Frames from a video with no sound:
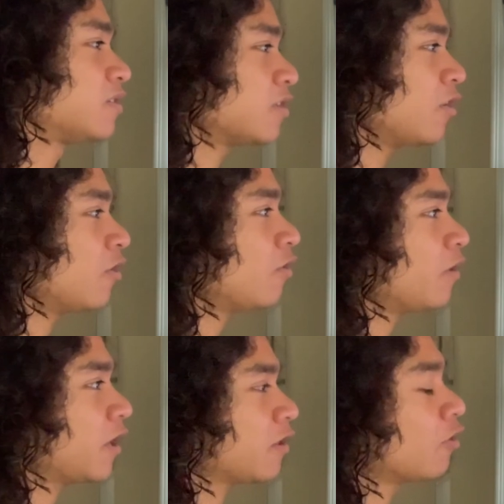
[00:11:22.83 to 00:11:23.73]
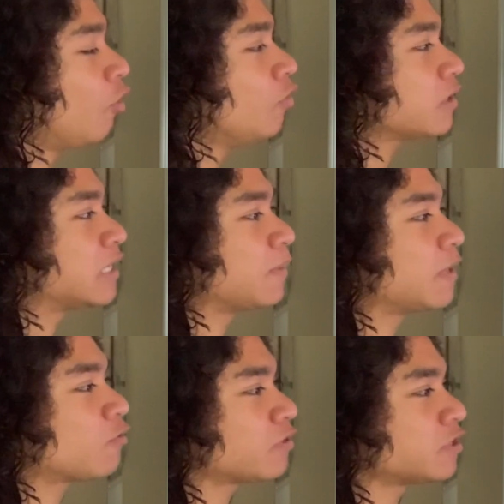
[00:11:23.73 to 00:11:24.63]
So the whole
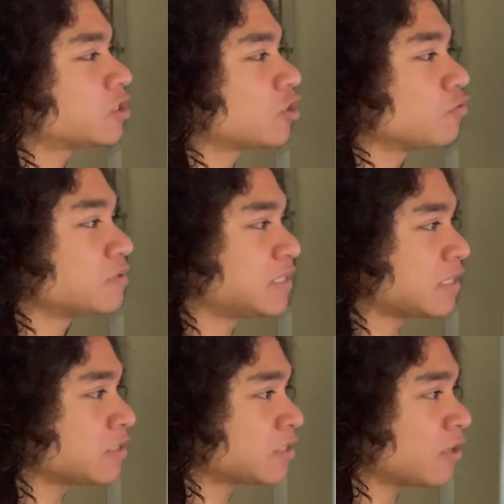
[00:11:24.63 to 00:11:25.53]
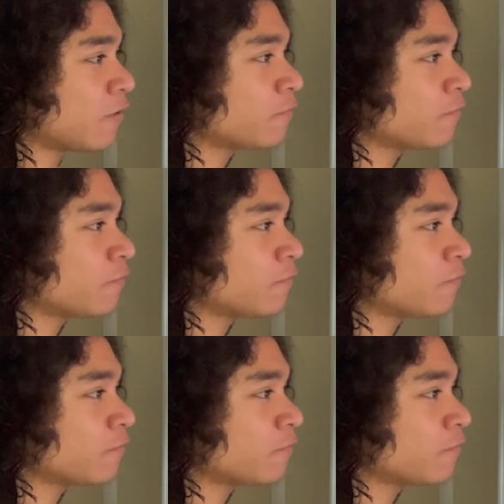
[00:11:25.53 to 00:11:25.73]
gimmick with the Cho-Z stuff